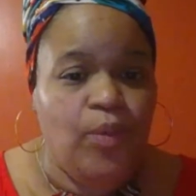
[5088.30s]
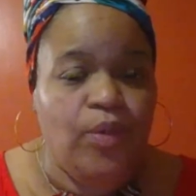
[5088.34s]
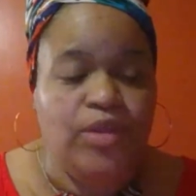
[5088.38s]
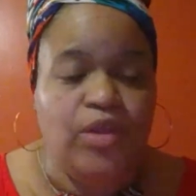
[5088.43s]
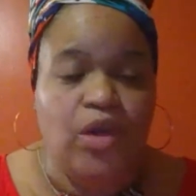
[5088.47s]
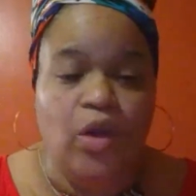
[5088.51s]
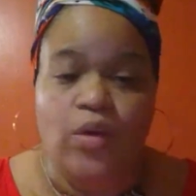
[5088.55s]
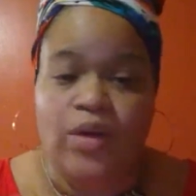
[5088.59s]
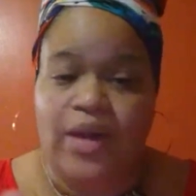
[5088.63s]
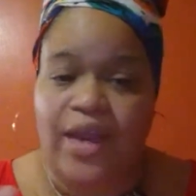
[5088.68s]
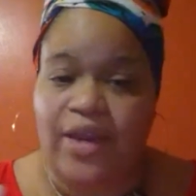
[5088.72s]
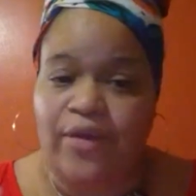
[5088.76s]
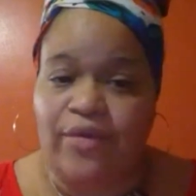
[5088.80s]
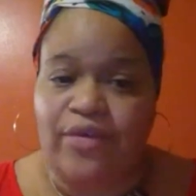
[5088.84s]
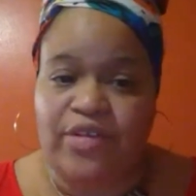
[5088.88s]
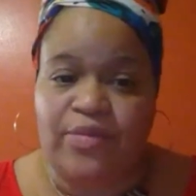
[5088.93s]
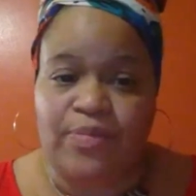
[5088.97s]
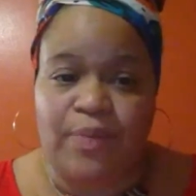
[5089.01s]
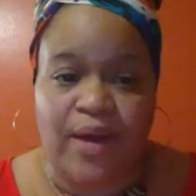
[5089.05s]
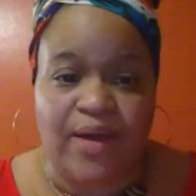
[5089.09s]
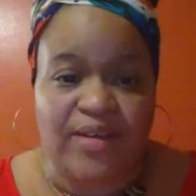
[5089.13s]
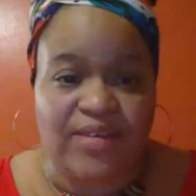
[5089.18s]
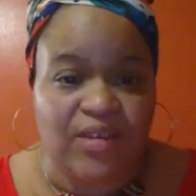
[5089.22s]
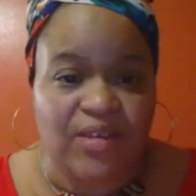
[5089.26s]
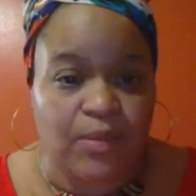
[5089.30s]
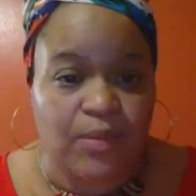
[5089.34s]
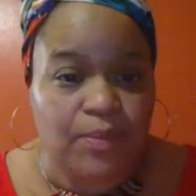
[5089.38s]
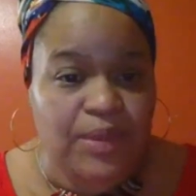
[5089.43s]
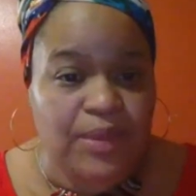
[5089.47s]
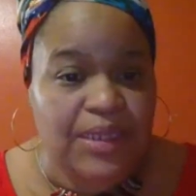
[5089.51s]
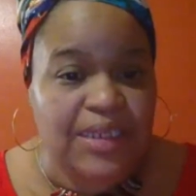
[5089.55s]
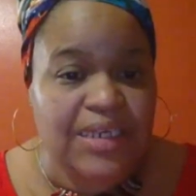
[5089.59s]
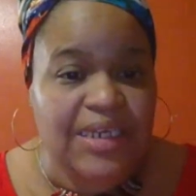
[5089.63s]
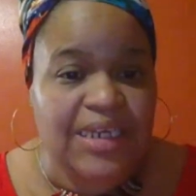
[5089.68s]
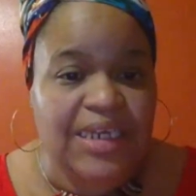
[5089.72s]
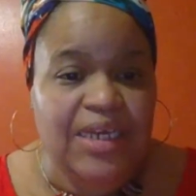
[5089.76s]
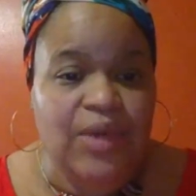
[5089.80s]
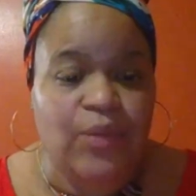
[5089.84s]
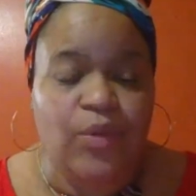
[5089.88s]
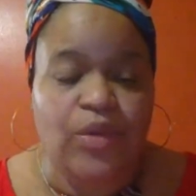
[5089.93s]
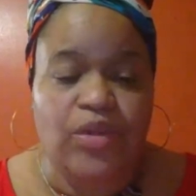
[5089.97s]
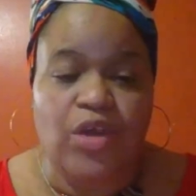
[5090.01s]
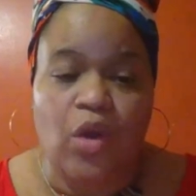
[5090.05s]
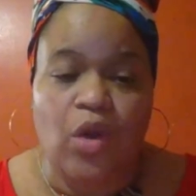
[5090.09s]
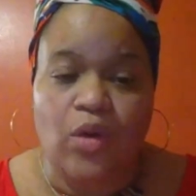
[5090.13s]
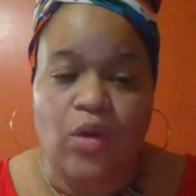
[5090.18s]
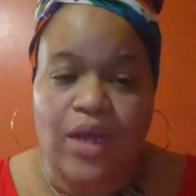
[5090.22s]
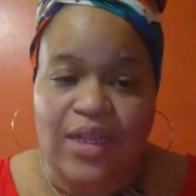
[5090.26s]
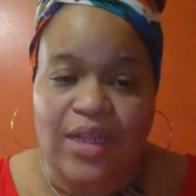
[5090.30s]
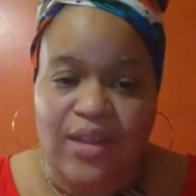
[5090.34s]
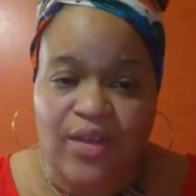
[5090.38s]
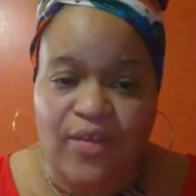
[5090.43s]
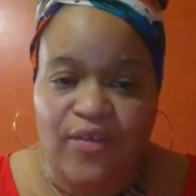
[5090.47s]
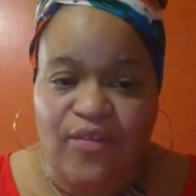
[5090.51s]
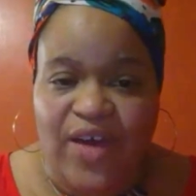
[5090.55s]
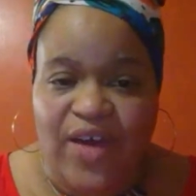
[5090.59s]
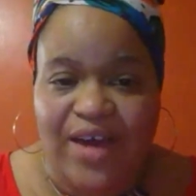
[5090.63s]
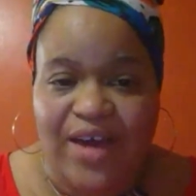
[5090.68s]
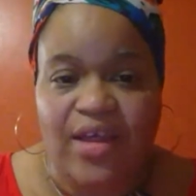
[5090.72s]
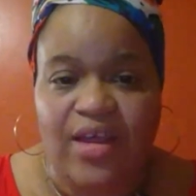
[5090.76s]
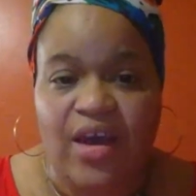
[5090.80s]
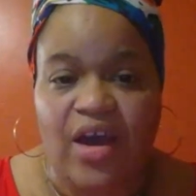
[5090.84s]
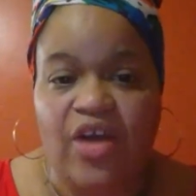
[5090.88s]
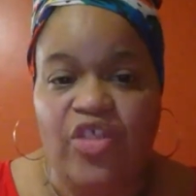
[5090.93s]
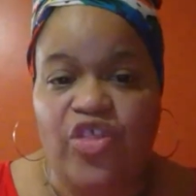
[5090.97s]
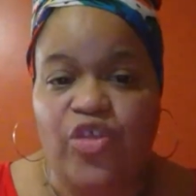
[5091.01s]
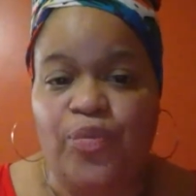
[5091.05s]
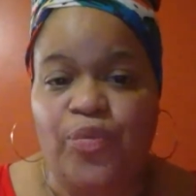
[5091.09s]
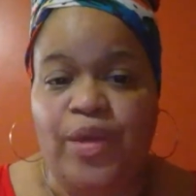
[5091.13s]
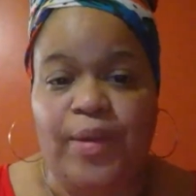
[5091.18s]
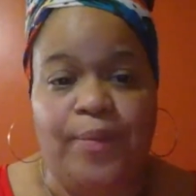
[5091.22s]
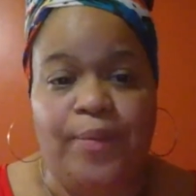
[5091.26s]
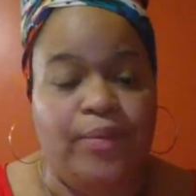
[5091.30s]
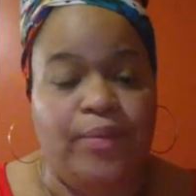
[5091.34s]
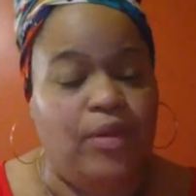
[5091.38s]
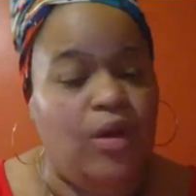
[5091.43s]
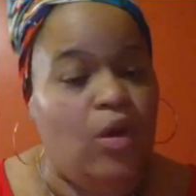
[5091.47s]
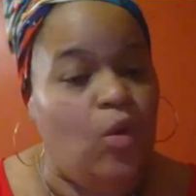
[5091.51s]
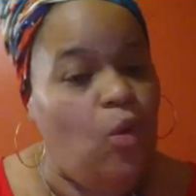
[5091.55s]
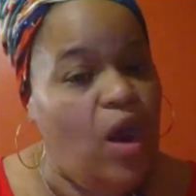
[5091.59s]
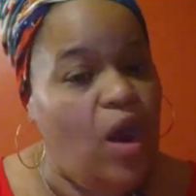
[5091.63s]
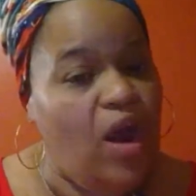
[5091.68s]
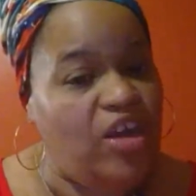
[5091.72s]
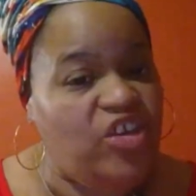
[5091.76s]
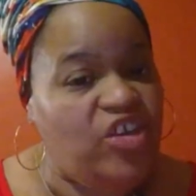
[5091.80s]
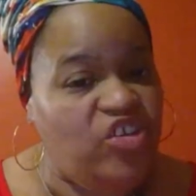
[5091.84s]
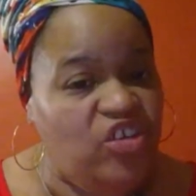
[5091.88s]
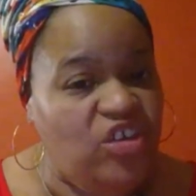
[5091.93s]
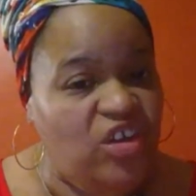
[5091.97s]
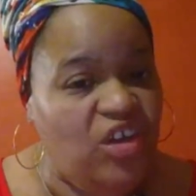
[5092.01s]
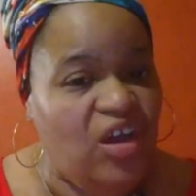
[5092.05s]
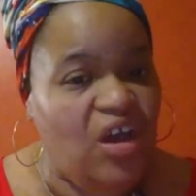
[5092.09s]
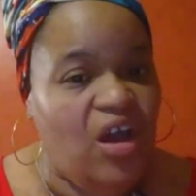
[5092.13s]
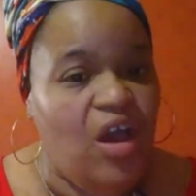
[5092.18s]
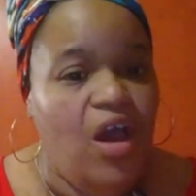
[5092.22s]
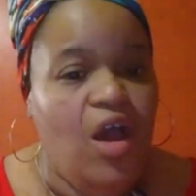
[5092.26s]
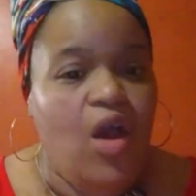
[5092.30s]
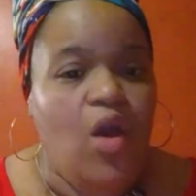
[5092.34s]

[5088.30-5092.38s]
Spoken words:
We don't like responsibility. We don't like the fact that other people are watching.